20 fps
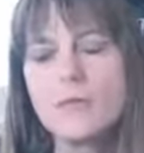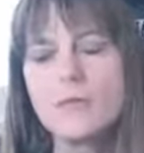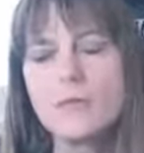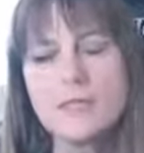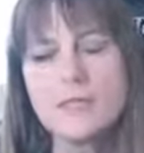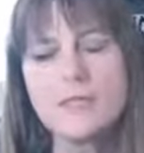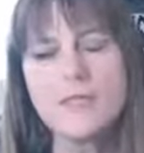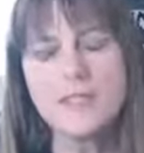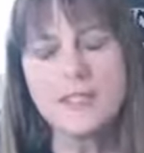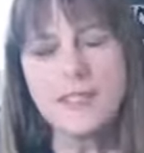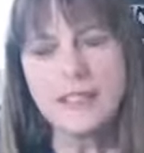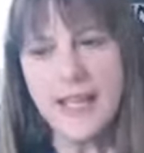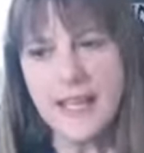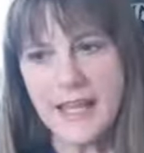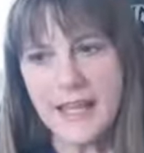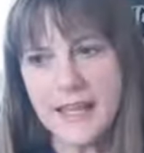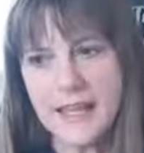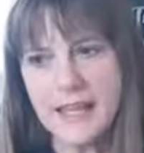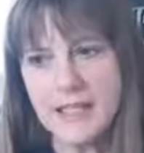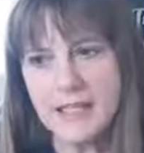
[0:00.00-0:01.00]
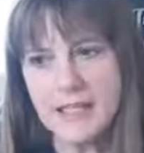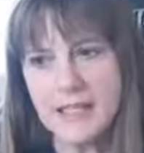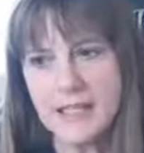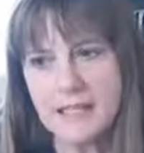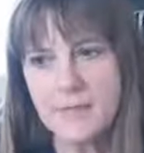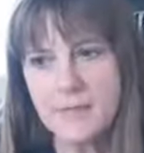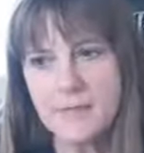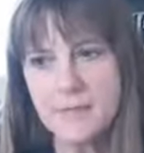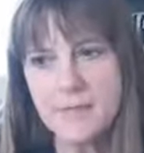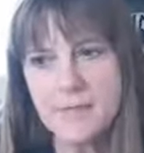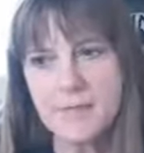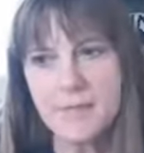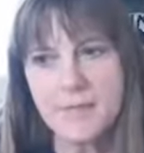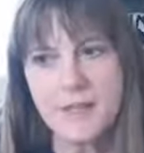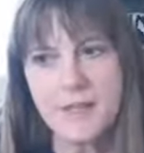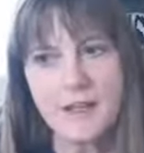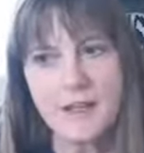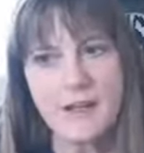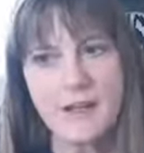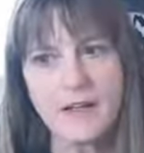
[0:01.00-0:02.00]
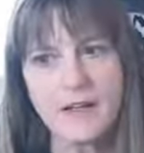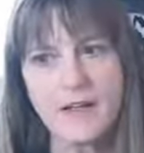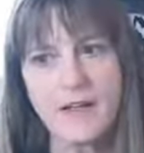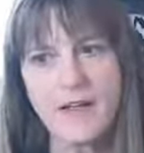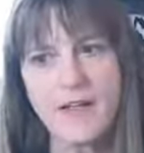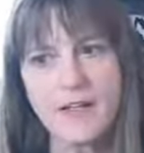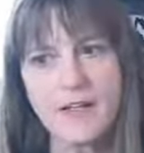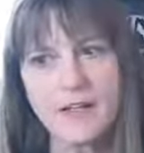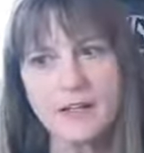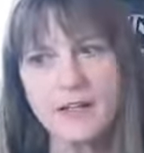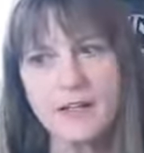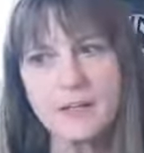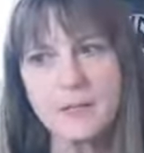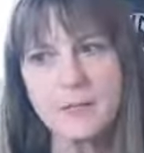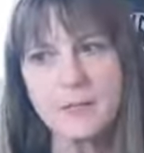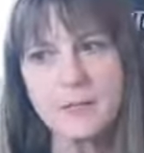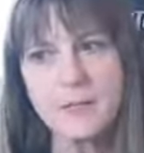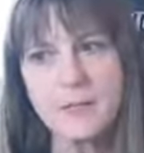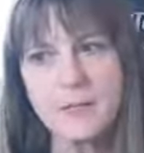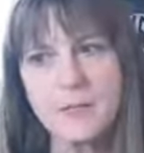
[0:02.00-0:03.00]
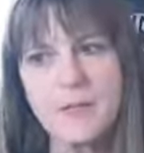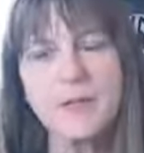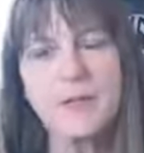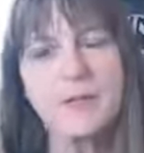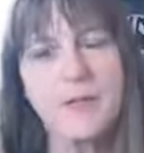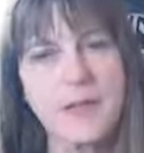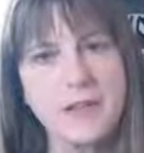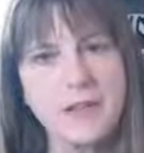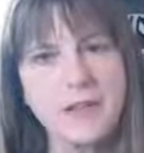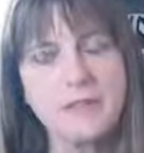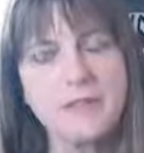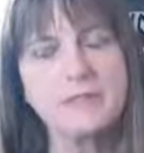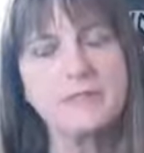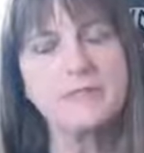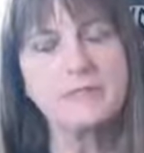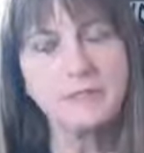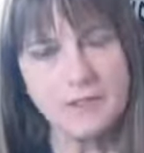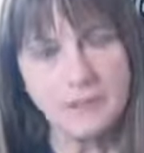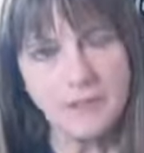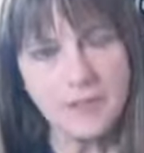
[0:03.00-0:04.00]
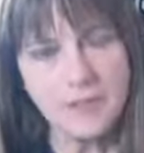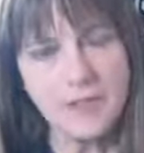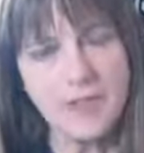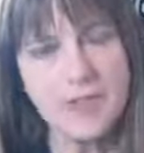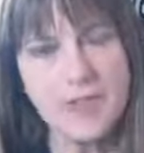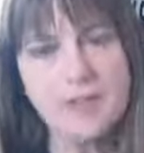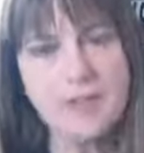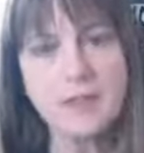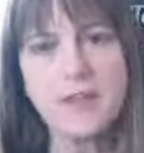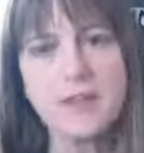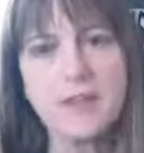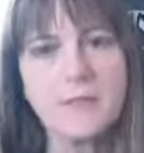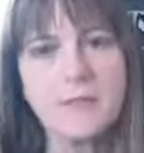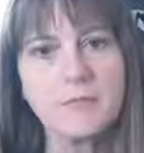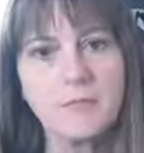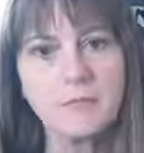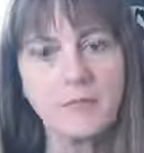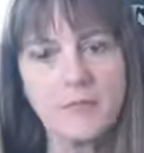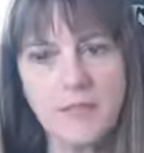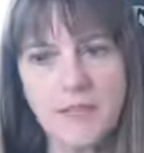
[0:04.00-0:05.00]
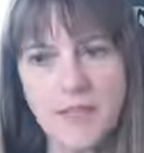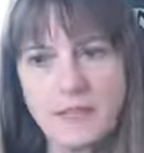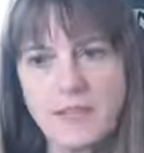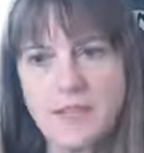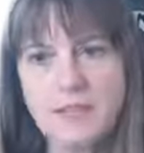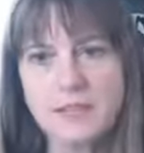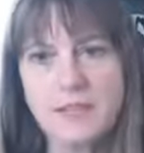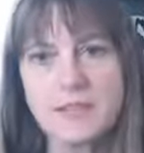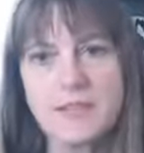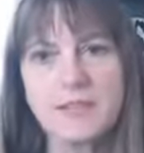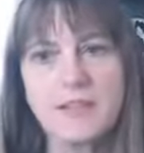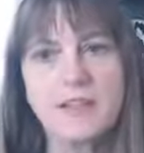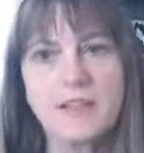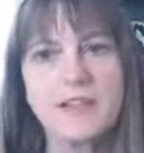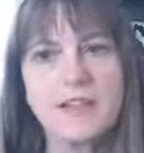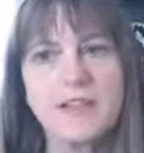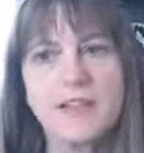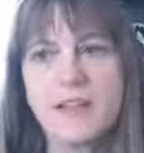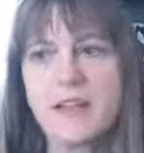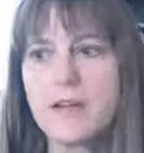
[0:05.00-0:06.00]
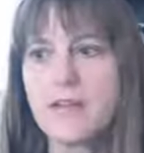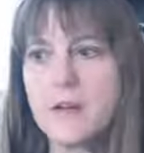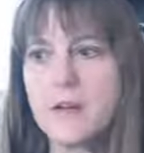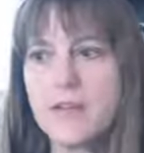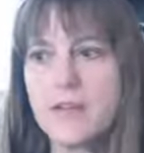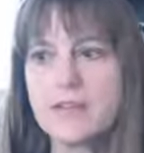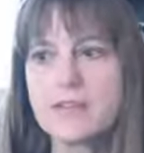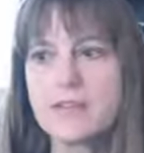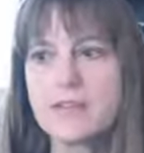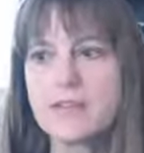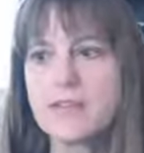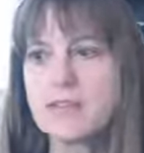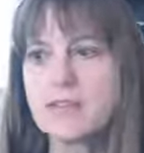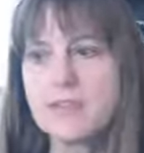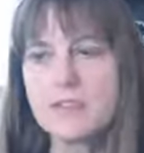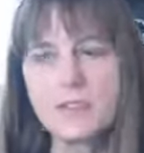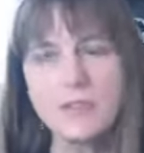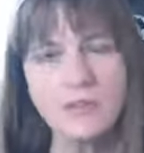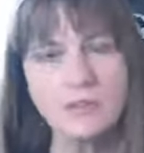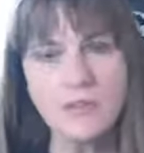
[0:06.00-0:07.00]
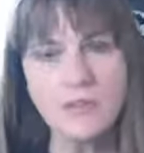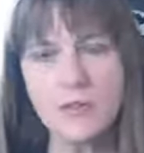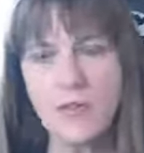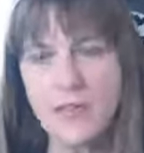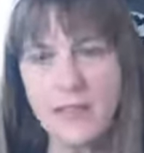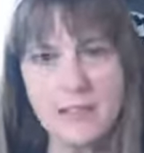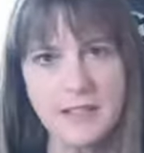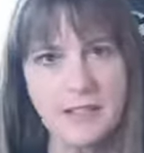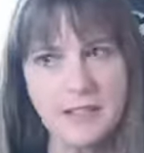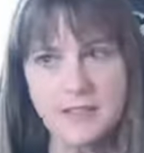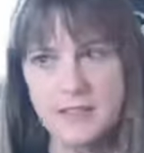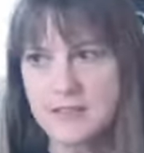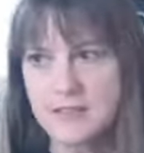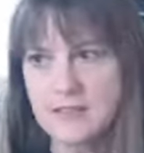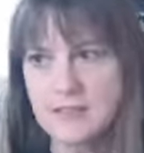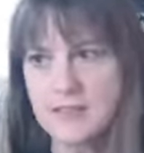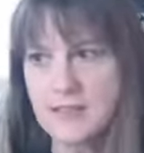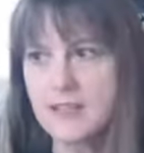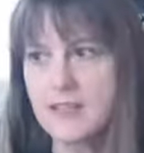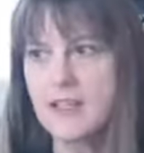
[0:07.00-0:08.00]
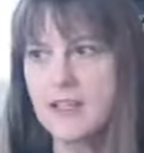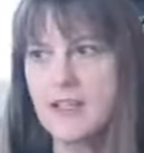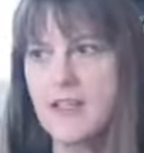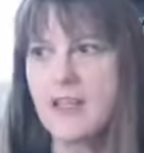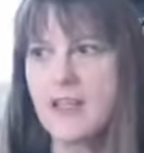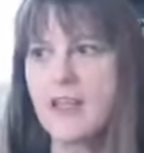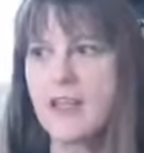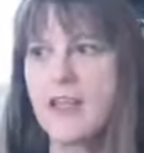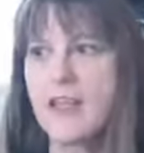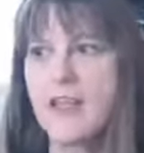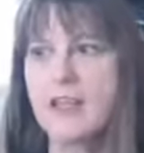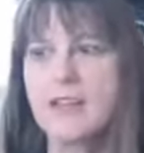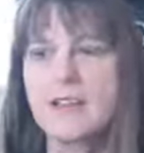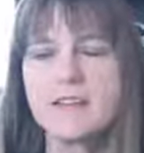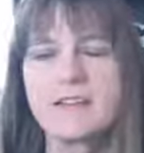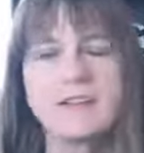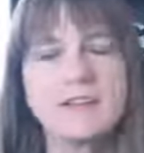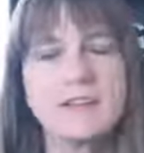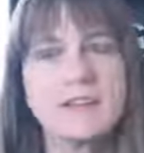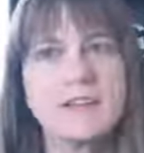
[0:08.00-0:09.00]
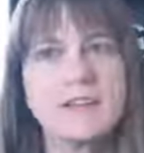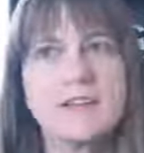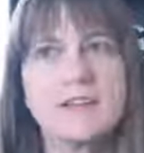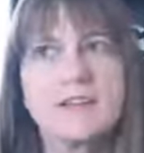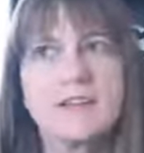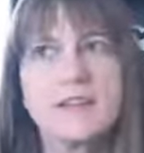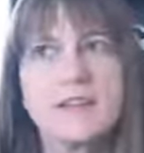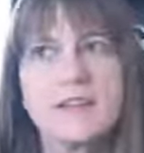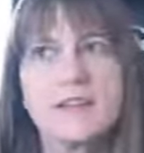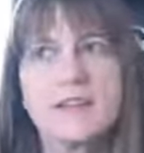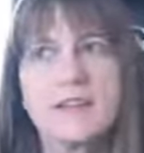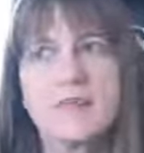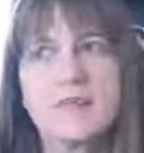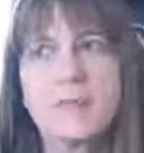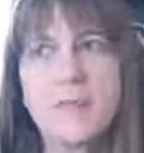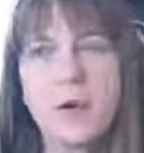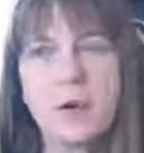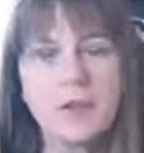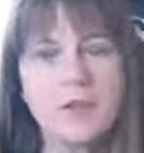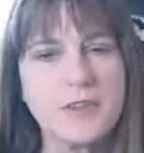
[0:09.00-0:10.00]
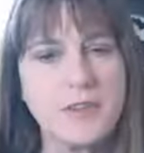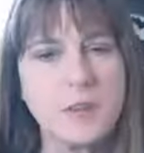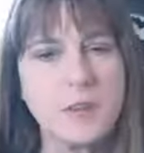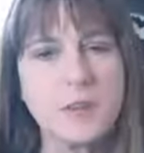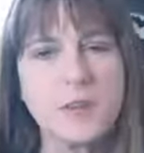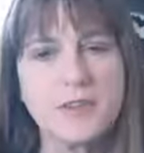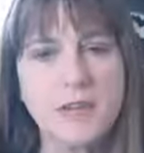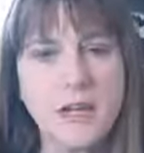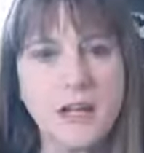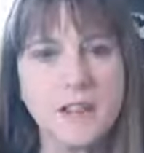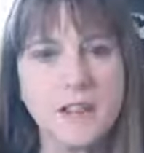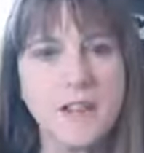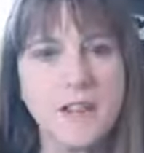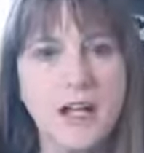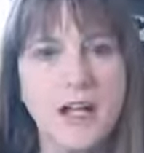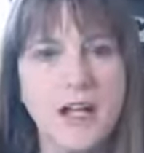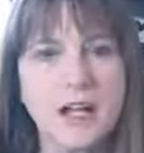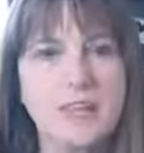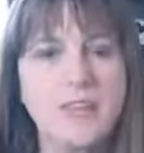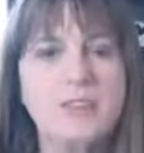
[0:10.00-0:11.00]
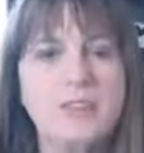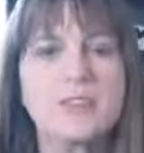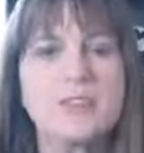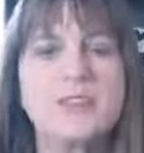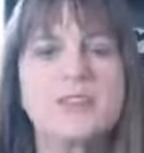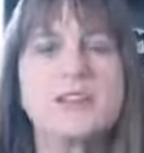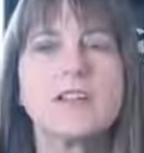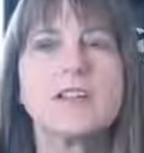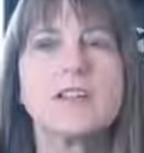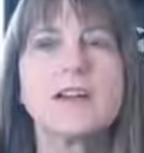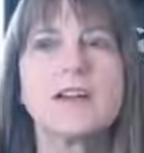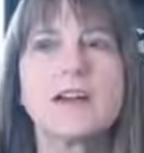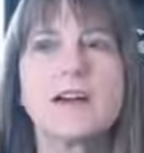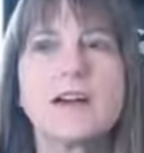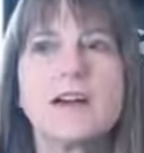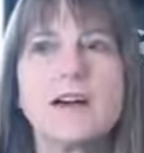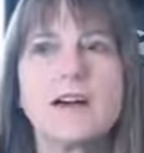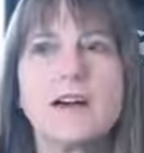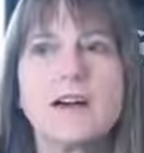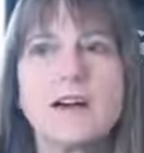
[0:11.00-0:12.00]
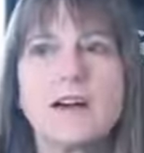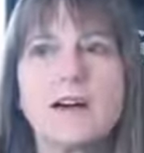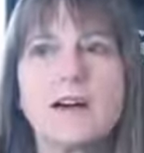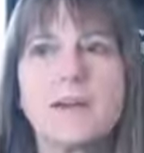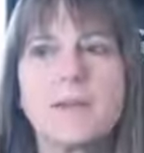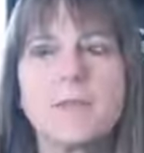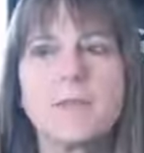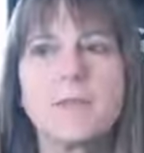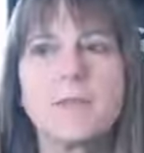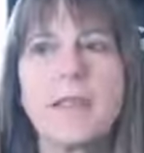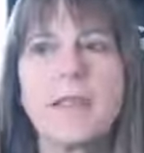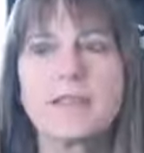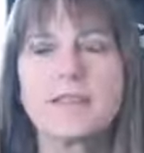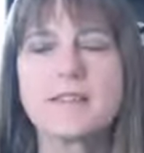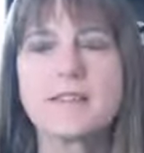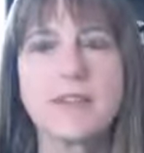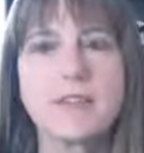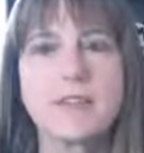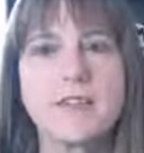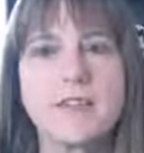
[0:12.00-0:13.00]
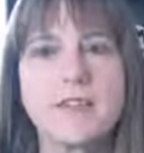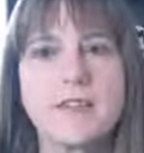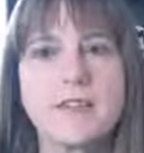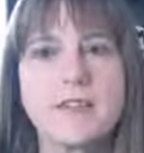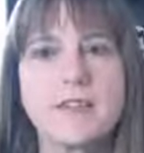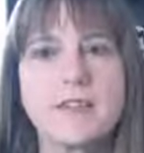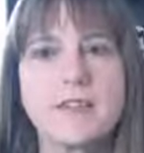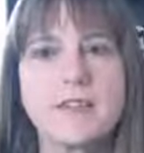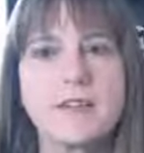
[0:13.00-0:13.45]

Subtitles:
Today, I am a mother and a professor, and I raised 2 great kids, and both of them have gone to college. That's something that